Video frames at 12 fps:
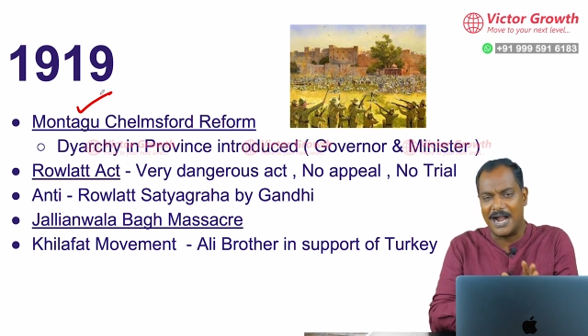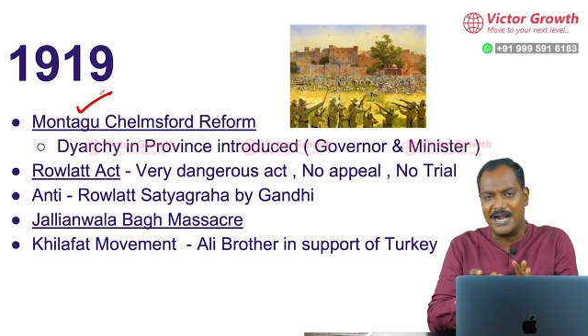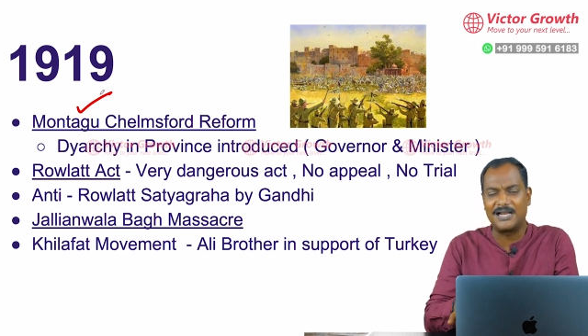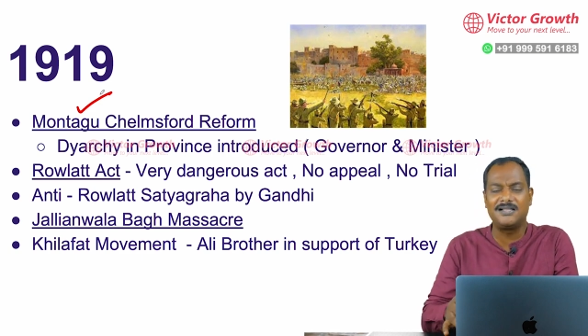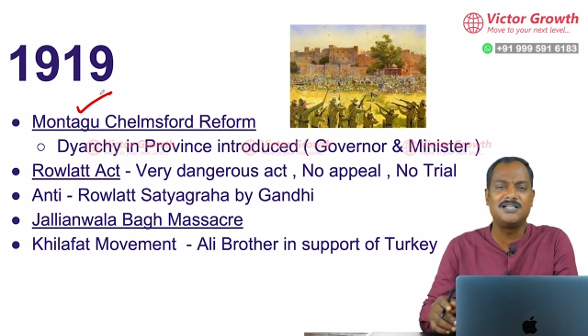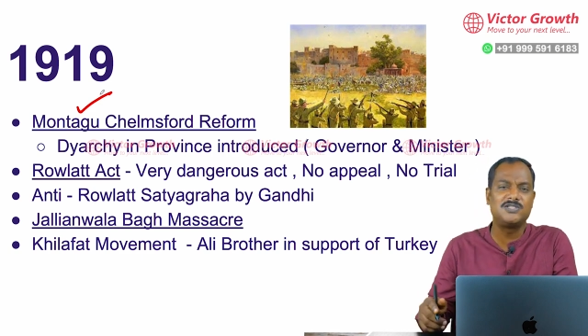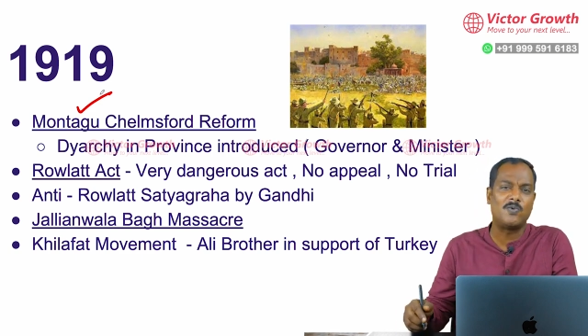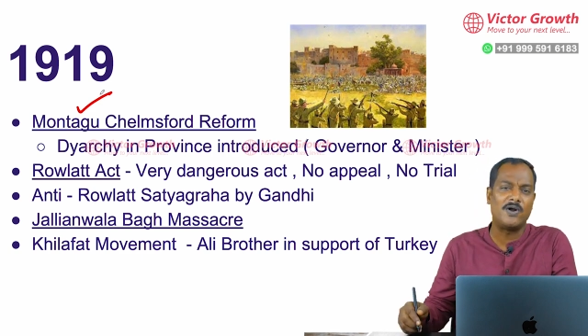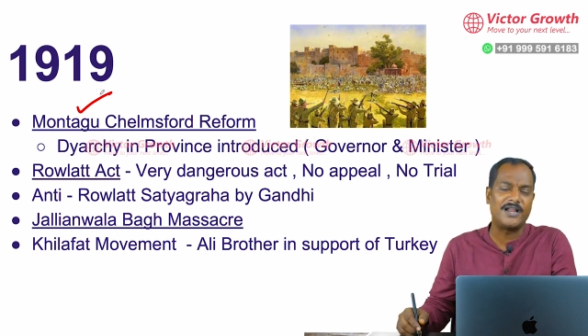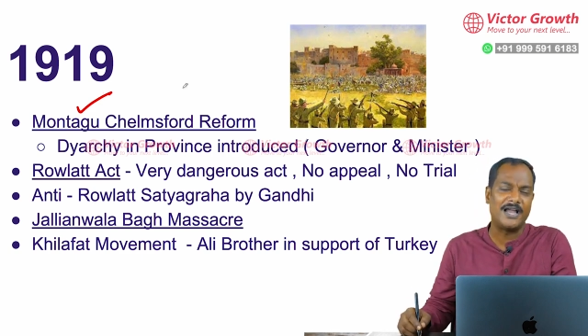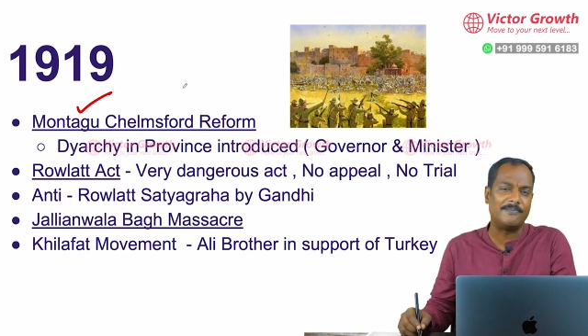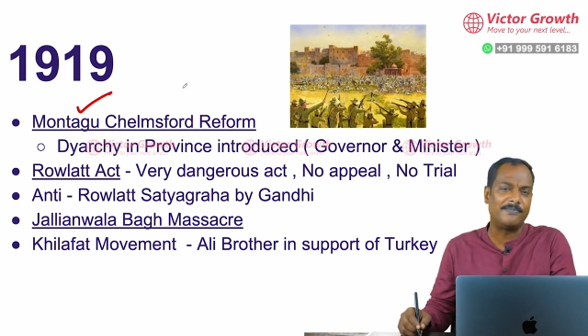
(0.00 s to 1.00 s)
Under this,
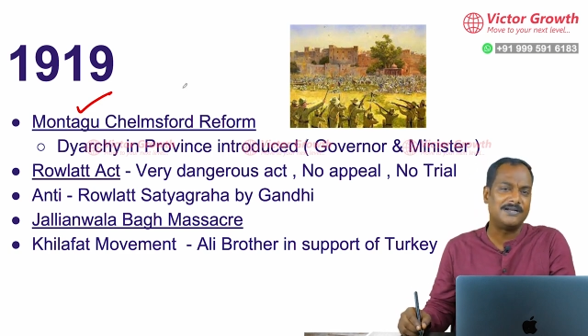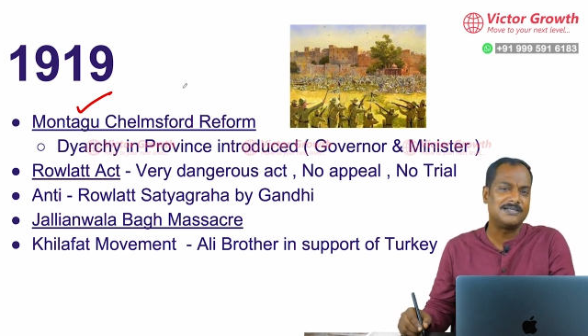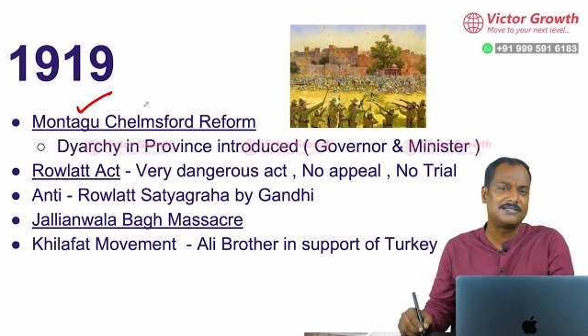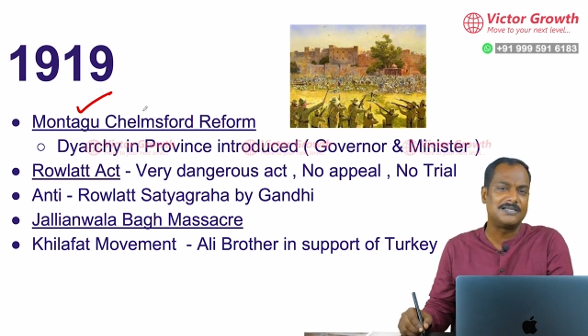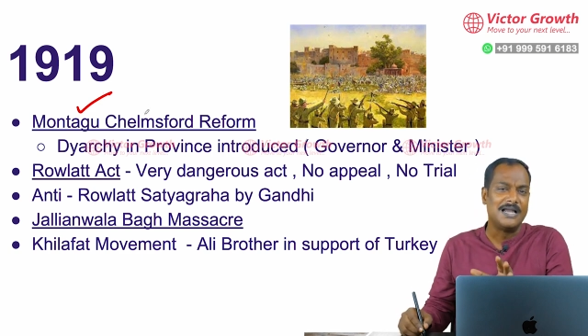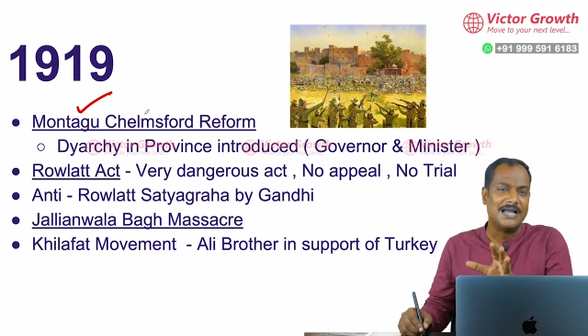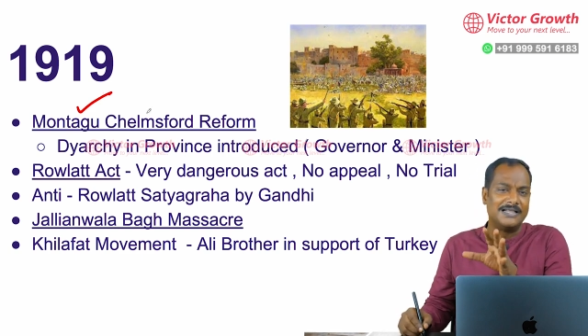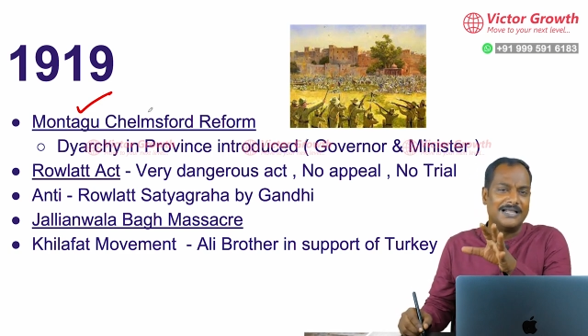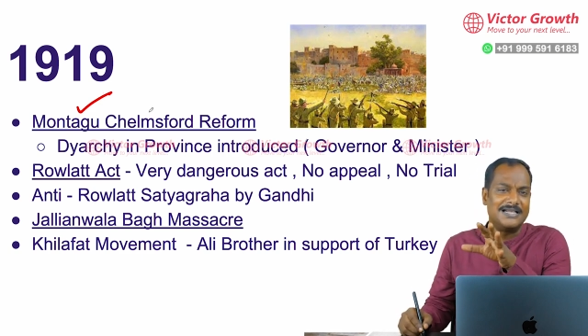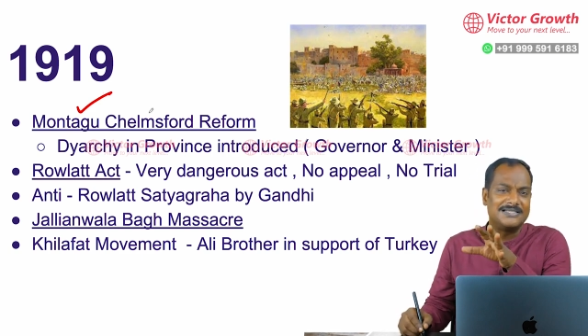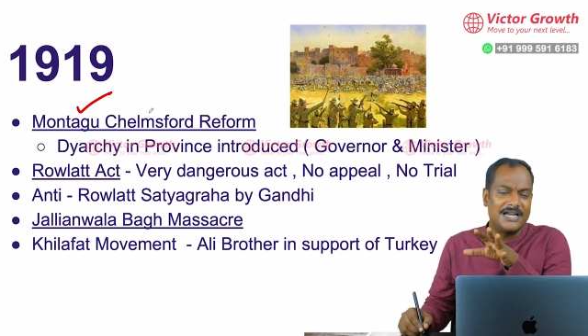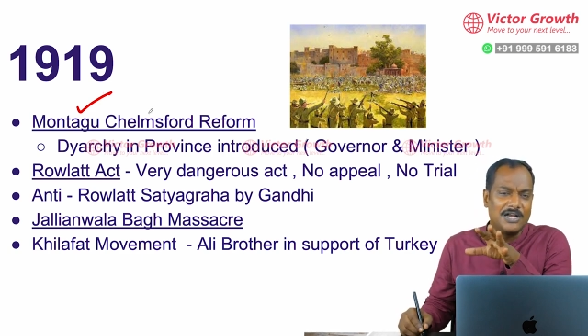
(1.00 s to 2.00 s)
what happens?
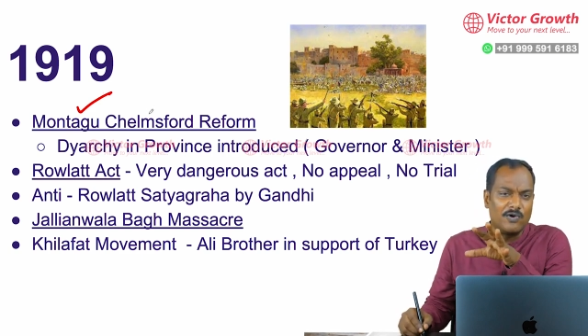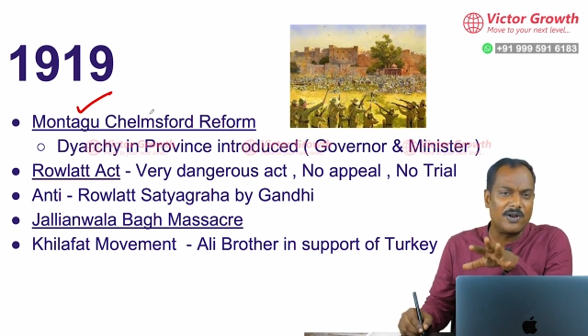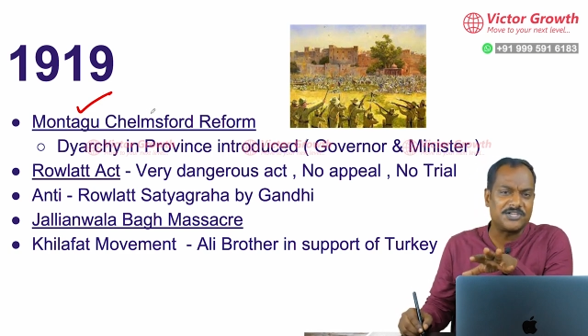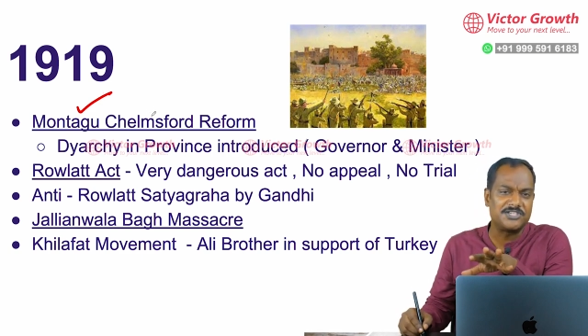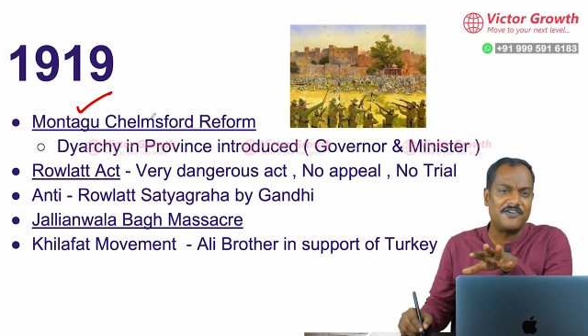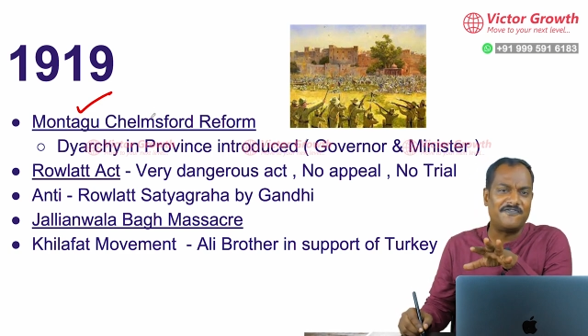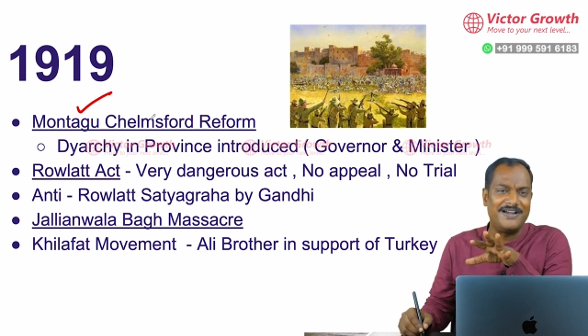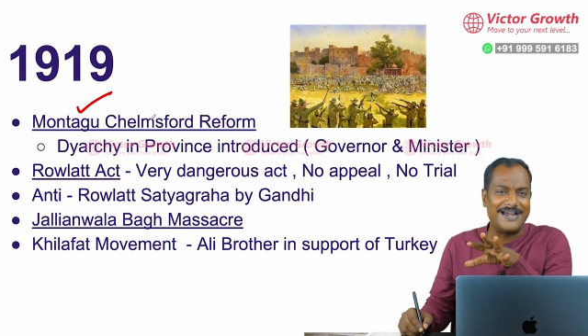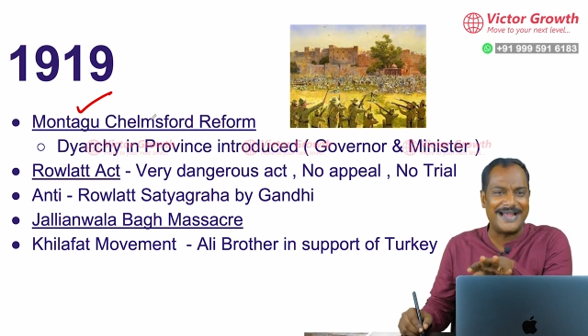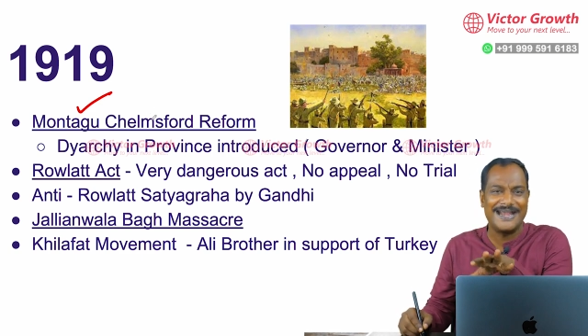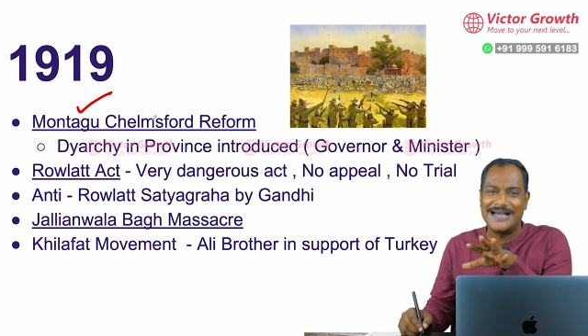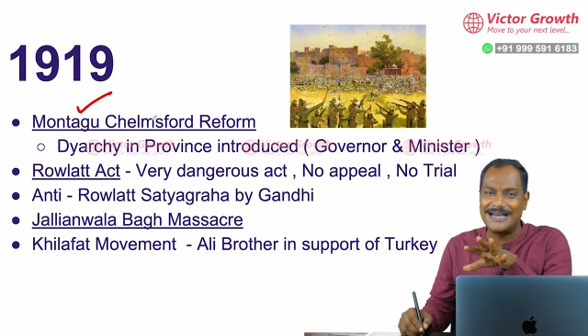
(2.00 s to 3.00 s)
There is an introduction of
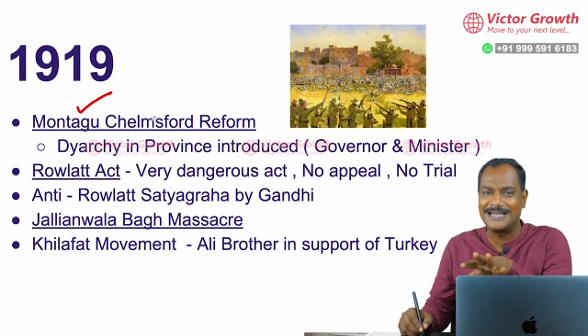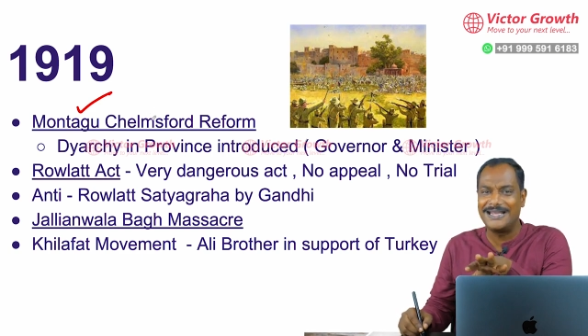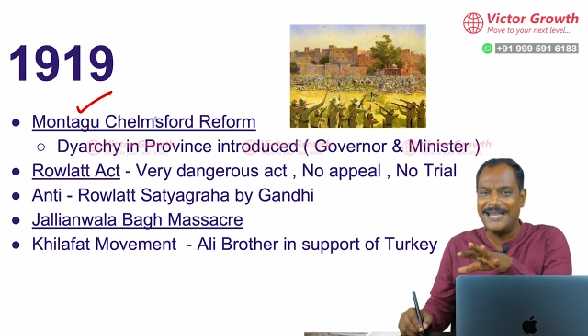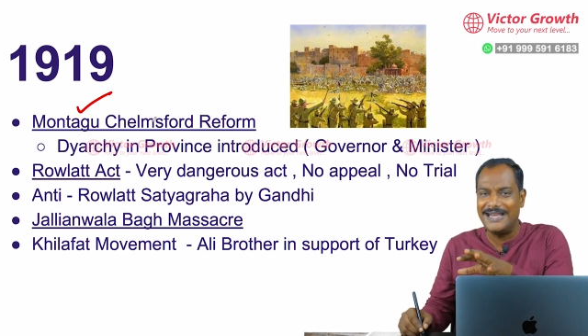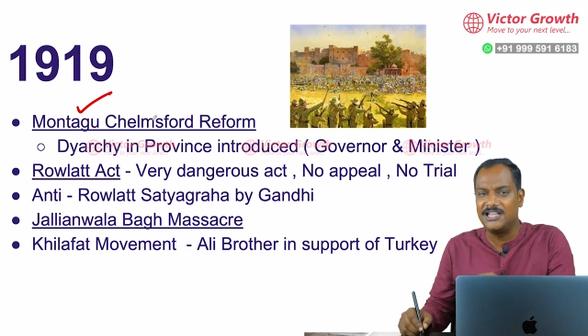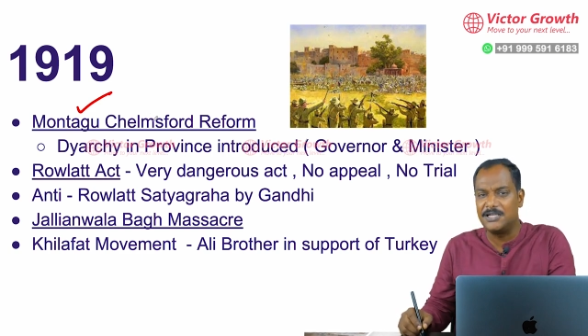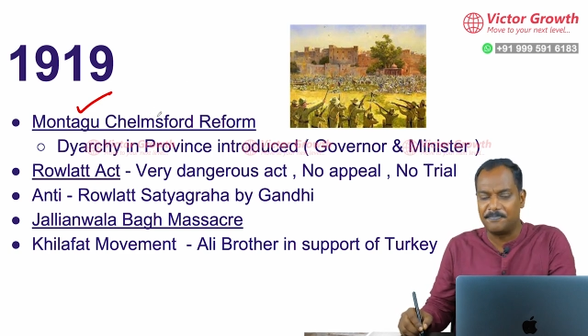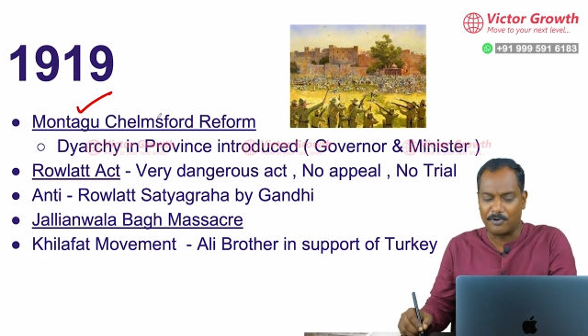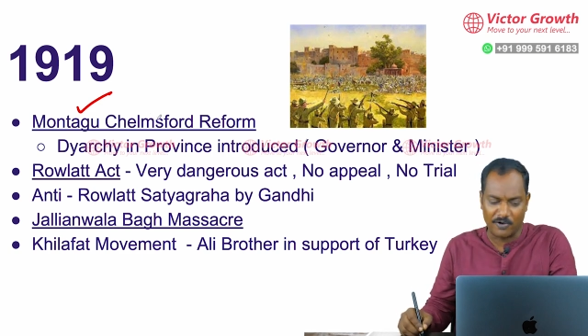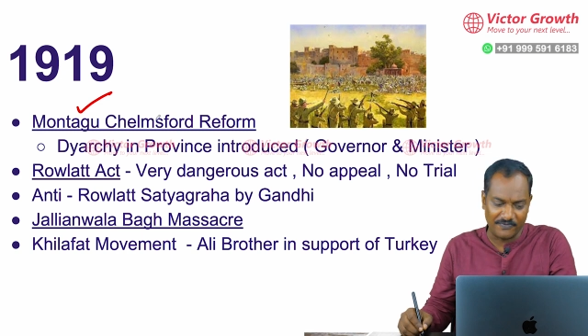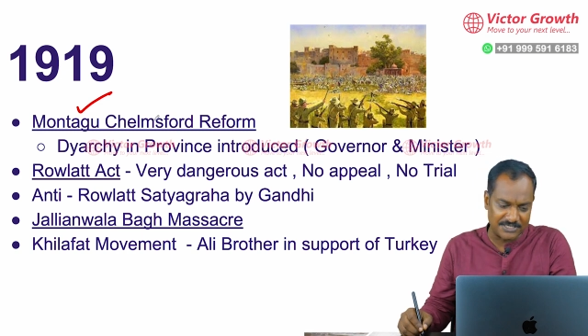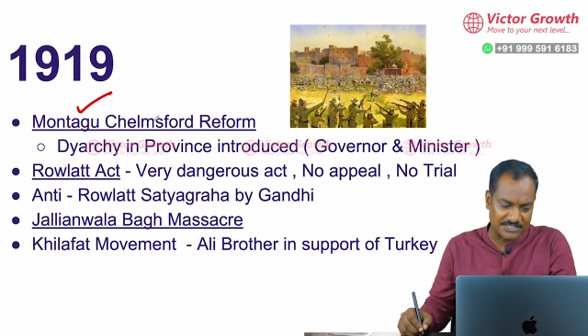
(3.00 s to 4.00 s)
diarchy in the
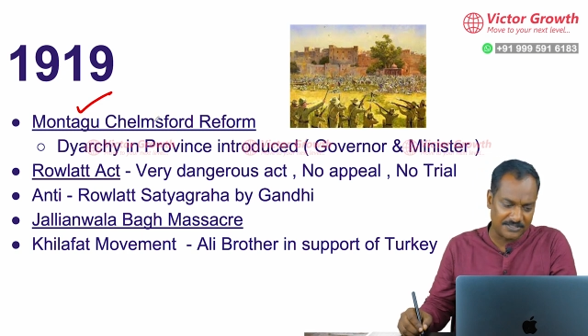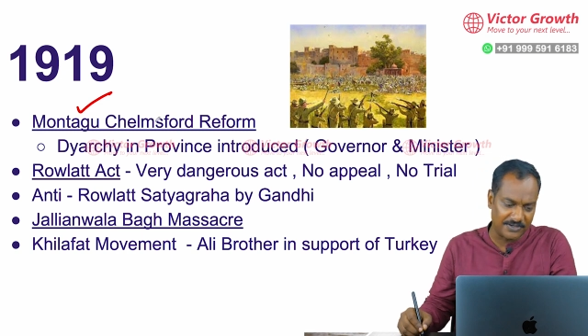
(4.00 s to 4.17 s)
province.